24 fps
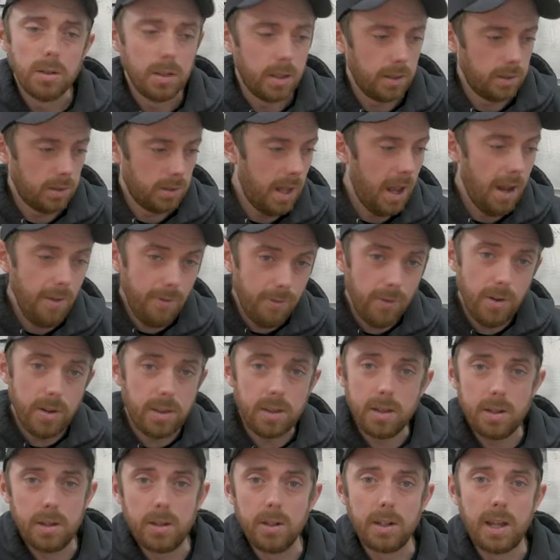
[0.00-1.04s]
Like,
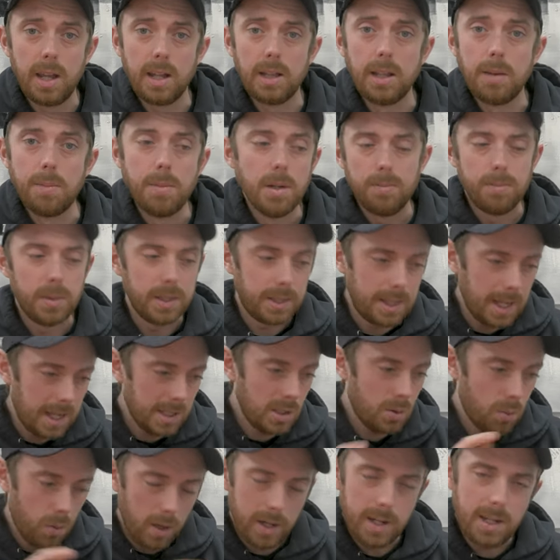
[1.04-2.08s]
everything could kill him, but
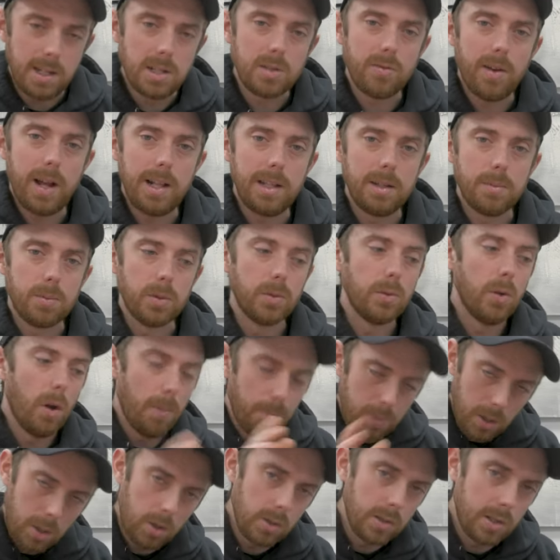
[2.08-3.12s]
that's why he's valuable.
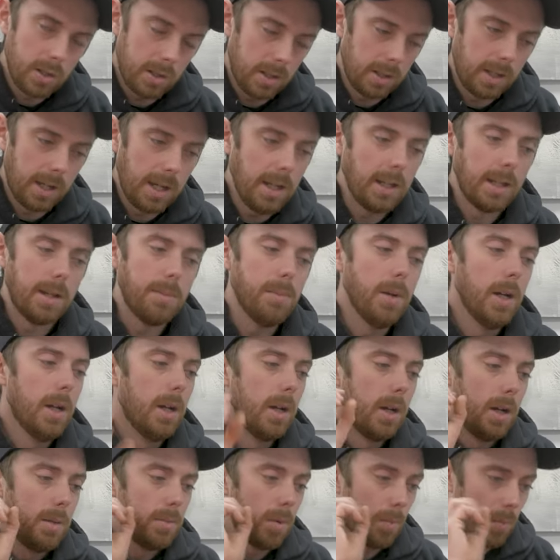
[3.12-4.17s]
Not because it could kill him,
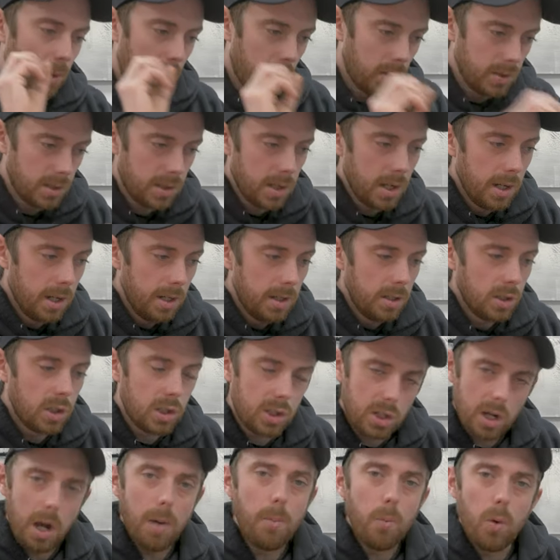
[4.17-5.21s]
but because
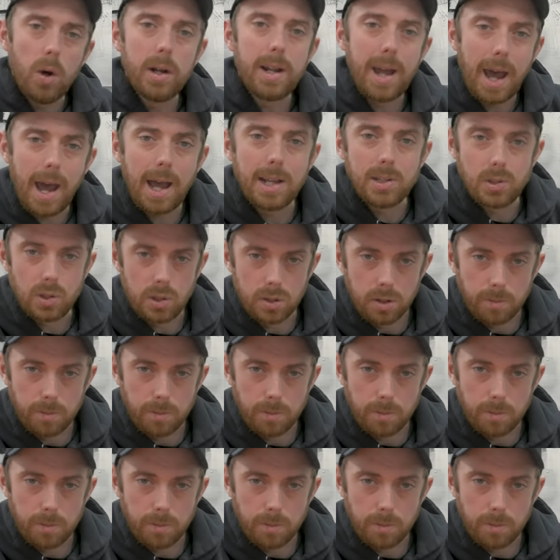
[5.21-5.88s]
someone has